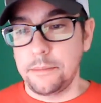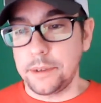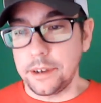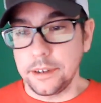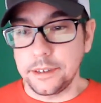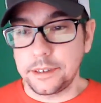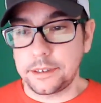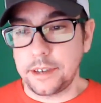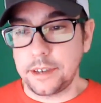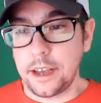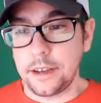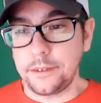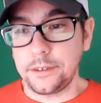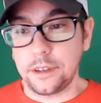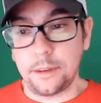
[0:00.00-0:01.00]
because
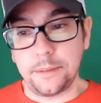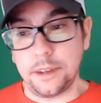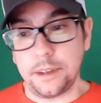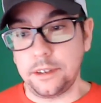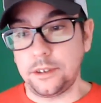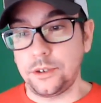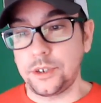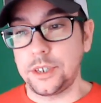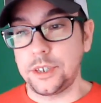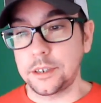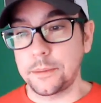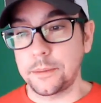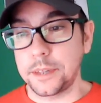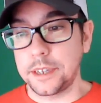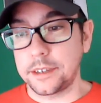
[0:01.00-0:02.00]
yeah, you see
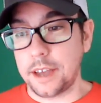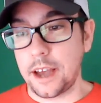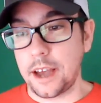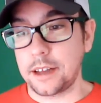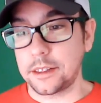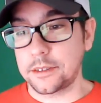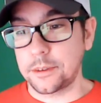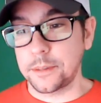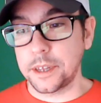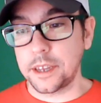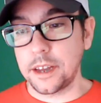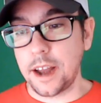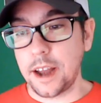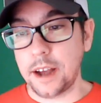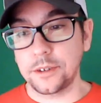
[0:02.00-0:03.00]
some of the
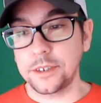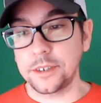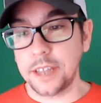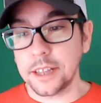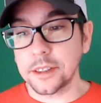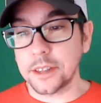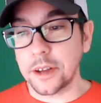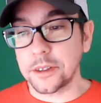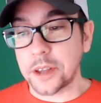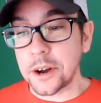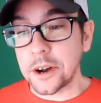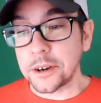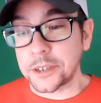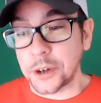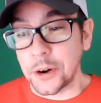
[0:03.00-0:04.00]
kid actors,
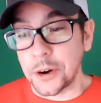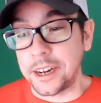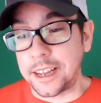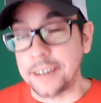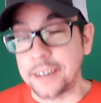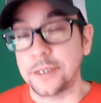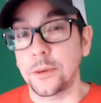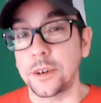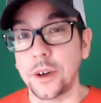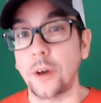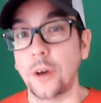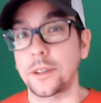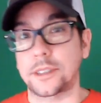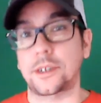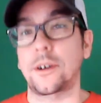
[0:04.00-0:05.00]
they're turning into
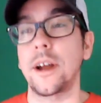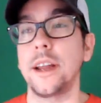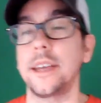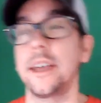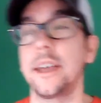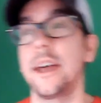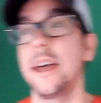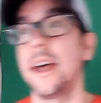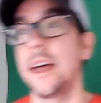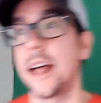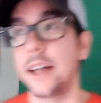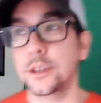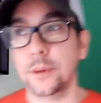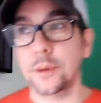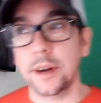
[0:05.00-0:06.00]
adults already.
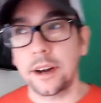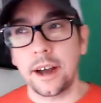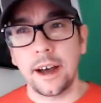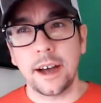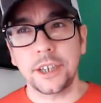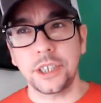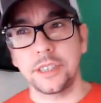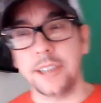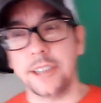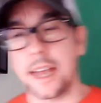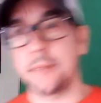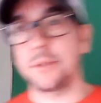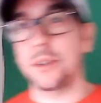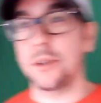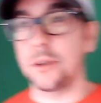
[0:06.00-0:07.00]
That's what
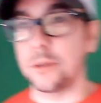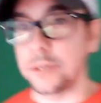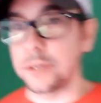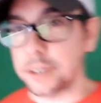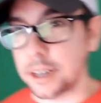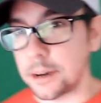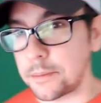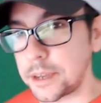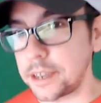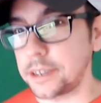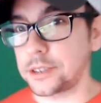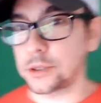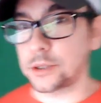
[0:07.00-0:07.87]
Shazam 2 is gonna be